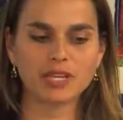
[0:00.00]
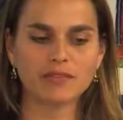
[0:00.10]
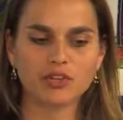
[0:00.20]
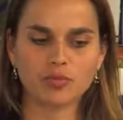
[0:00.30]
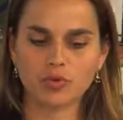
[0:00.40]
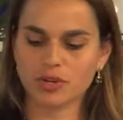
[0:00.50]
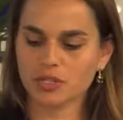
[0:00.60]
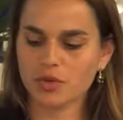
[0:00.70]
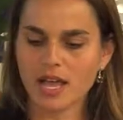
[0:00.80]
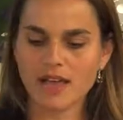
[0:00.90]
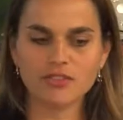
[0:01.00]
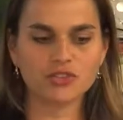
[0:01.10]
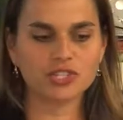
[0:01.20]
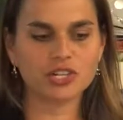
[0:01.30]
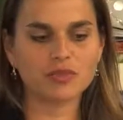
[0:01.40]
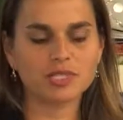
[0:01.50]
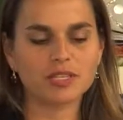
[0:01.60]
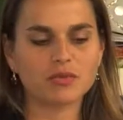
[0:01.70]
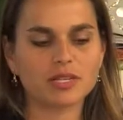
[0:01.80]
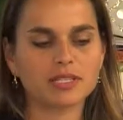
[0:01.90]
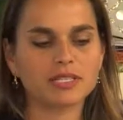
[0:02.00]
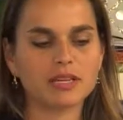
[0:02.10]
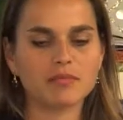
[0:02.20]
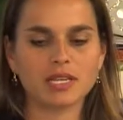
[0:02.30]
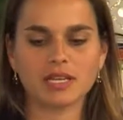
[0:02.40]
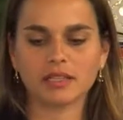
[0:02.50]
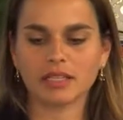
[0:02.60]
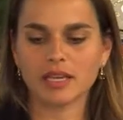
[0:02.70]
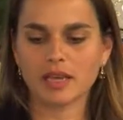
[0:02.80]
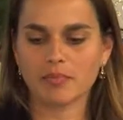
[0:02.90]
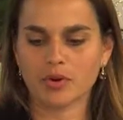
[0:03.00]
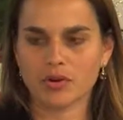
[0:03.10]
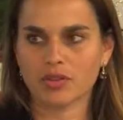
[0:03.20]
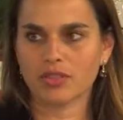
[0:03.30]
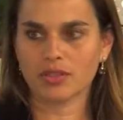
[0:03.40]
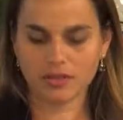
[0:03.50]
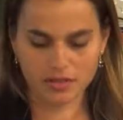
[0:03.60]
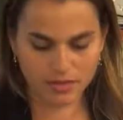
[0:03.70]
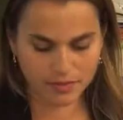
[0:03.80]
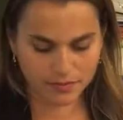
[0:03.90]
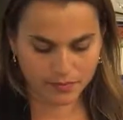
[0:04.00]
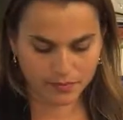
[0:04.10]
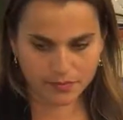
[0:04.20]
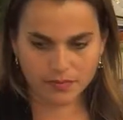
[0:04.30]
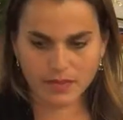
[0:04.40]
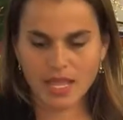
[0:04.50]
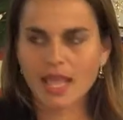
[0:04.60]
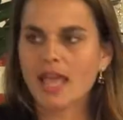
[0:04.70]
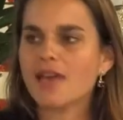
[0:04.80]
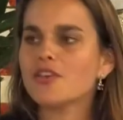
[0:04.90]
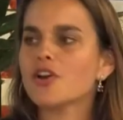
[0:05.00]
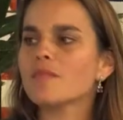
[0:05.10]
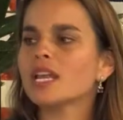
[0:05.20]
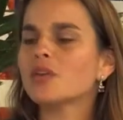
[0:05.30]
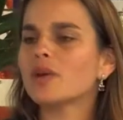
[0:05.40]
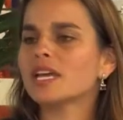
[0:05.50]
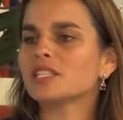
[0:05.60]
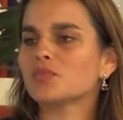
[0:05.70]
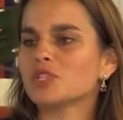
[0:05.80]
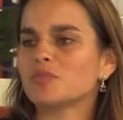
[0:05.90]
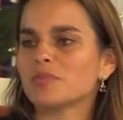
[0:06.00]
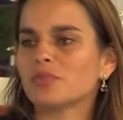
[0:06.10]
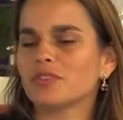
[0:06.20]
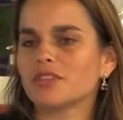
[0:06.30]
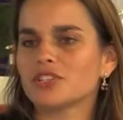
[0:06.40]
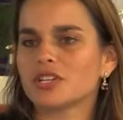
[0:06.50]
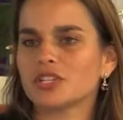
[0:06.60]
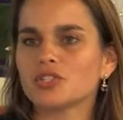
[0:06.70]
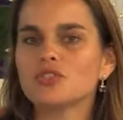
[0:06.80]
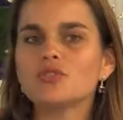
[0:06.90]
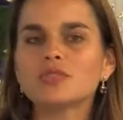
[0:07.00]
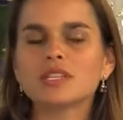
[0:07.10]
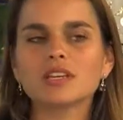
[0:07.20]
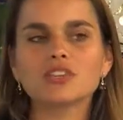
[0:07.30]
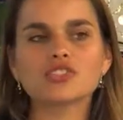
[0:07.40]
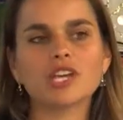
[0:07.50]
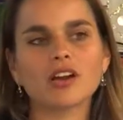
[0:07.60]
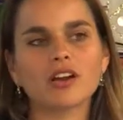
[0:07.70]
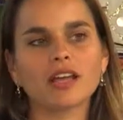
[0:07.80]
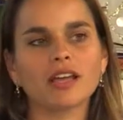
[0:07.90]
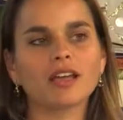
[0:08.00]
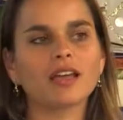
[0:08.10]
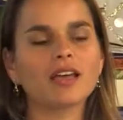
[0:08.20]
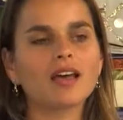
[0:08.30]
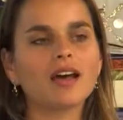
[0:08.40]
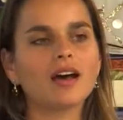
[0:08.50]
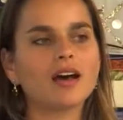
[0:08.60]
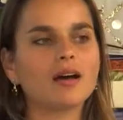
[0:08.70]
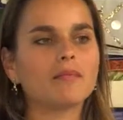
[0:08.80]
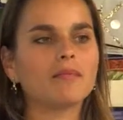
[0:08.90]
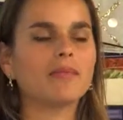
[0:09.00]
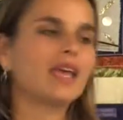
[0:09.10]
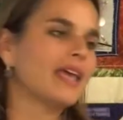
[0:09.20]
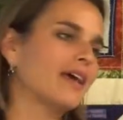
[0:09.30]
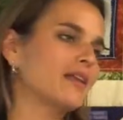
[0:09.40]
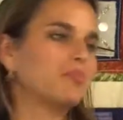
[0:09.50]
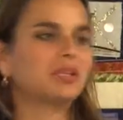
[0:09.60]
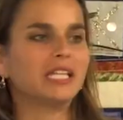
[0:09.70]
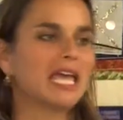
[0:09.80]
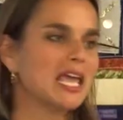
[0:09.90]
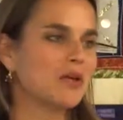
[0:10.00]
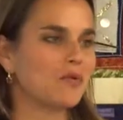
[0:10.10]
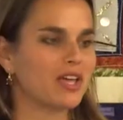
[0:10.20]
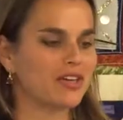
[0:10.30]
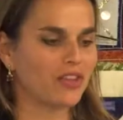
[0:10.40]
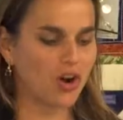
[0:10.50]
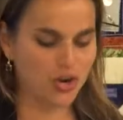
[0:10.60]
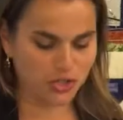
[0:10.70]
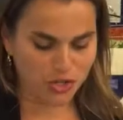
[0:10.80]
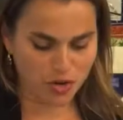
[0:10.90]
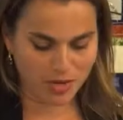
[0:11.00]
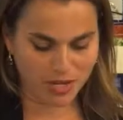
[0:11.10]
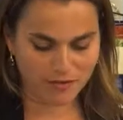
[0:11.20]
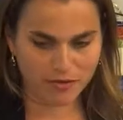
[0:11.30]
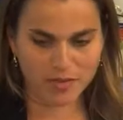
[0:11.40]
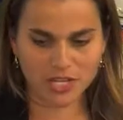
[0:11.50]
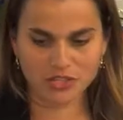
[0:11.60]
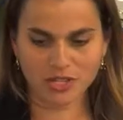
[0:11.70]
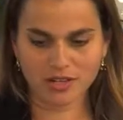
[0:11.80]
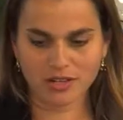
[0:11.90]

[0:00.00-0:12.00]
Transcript: of newborns will have their genome sequenced immediately at birth. And there are many ways in which people envision us using, sharing, um, and playing with our genomic information.